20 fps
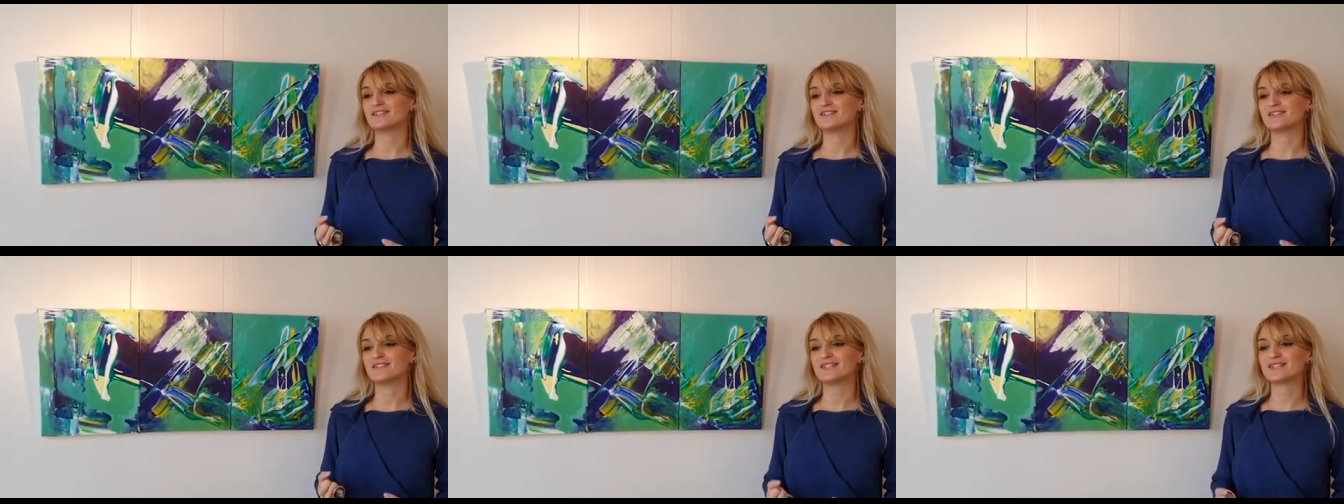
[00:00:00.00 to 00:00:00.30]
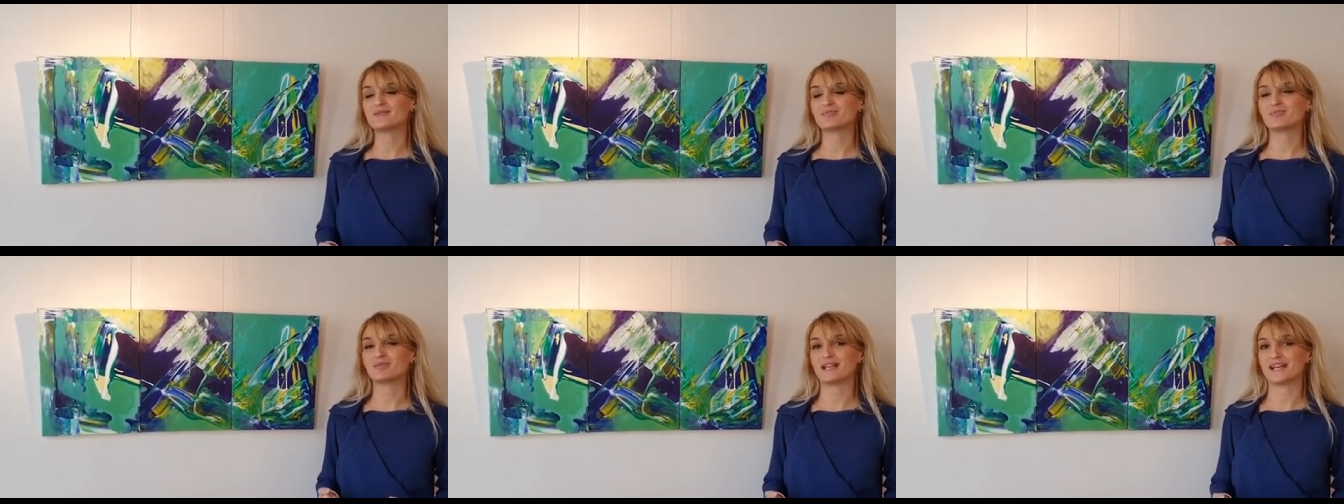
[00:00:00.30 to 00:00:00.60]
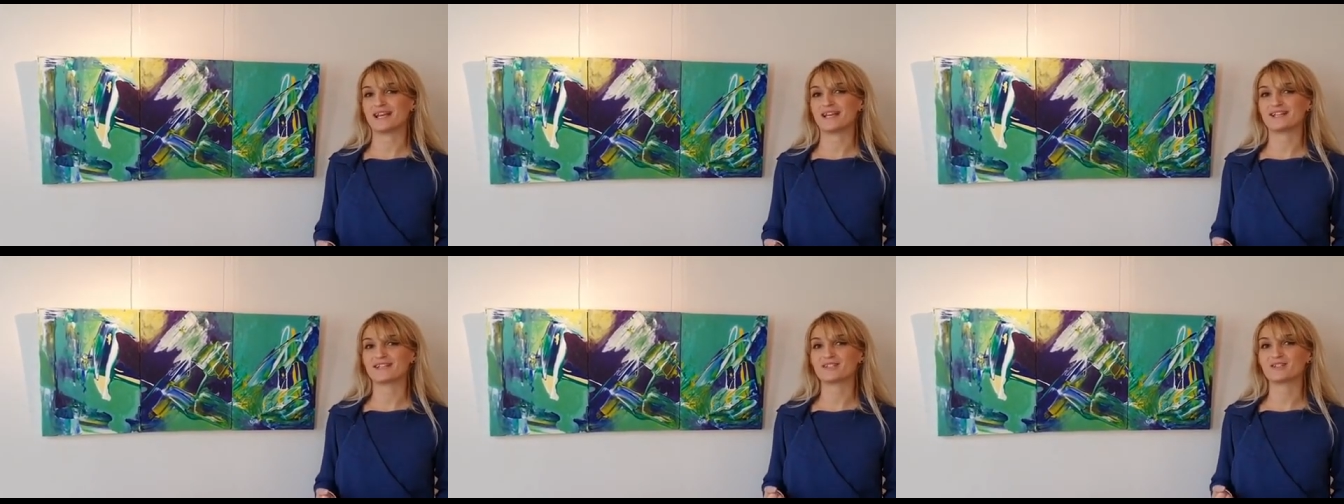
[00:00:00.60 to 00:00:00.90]
these
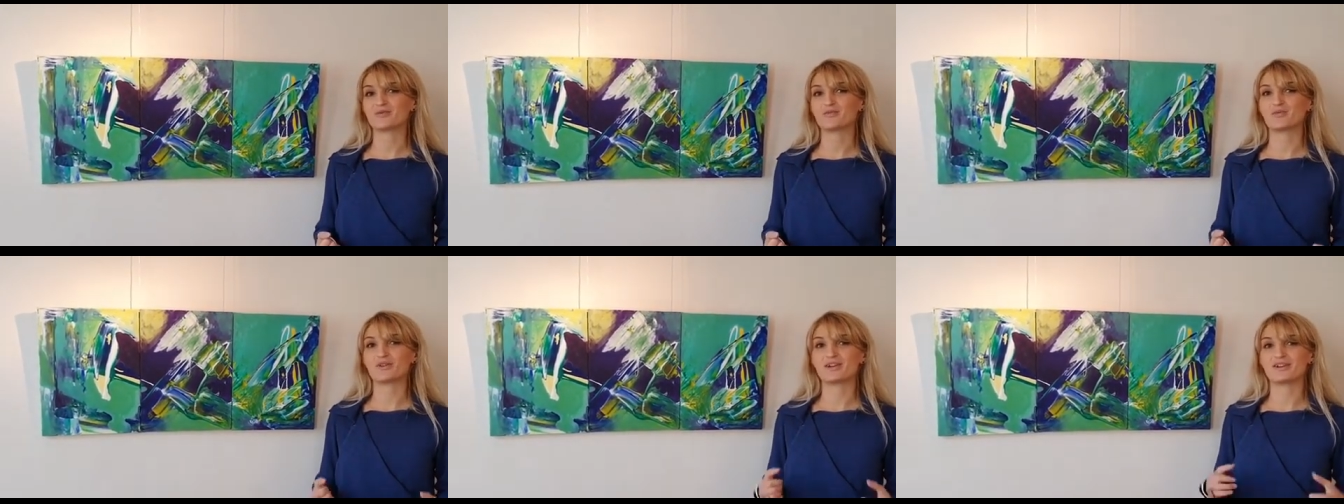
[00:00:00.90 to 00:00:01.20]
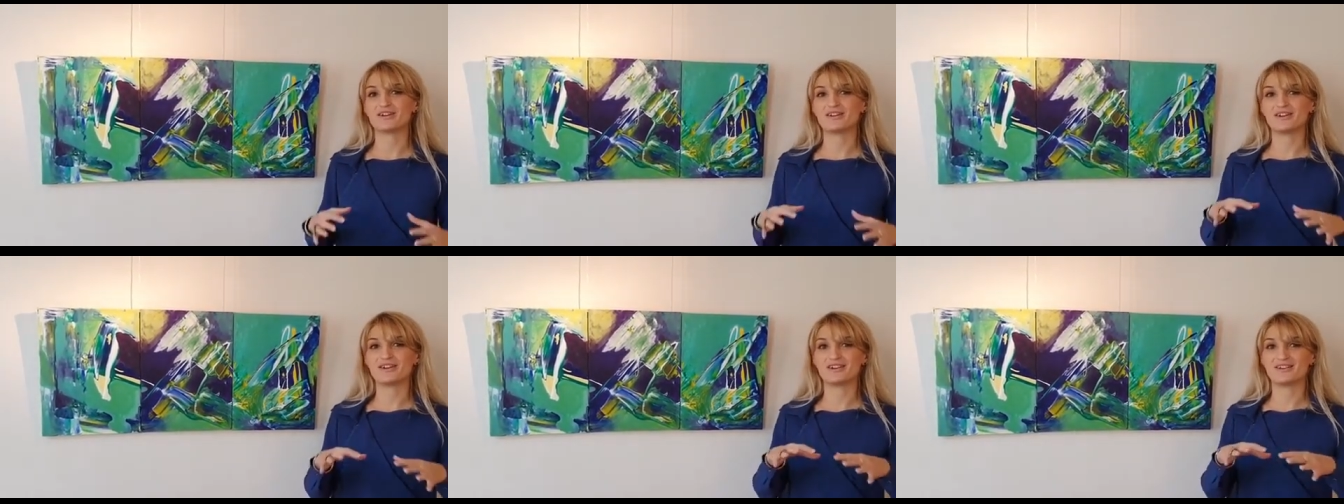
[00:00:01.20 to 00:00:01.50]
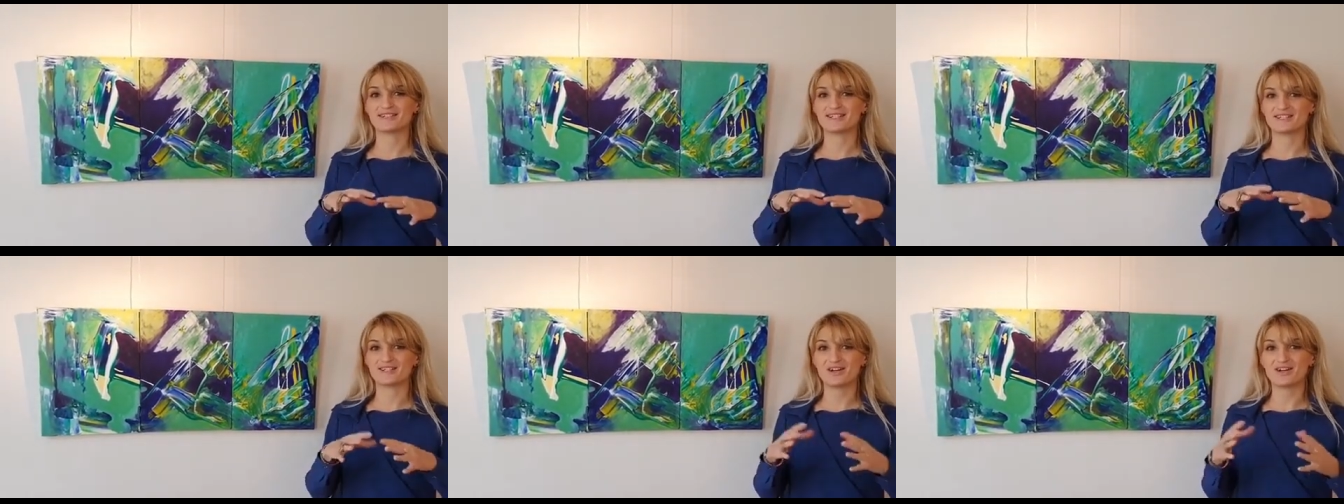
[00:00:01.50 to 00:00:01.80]
plants will
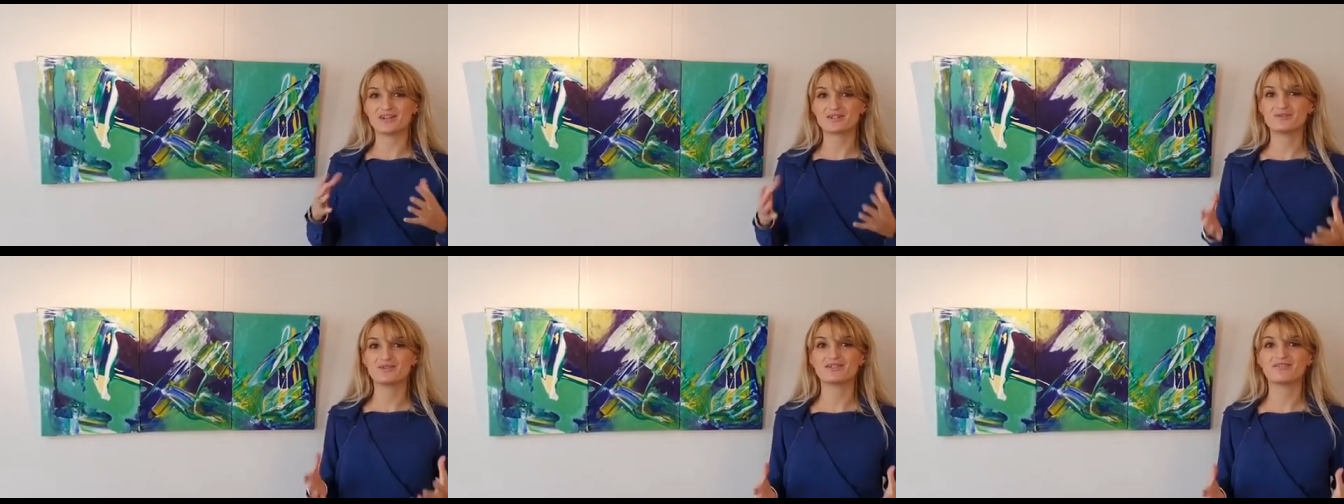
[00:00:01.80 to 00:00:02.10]
start to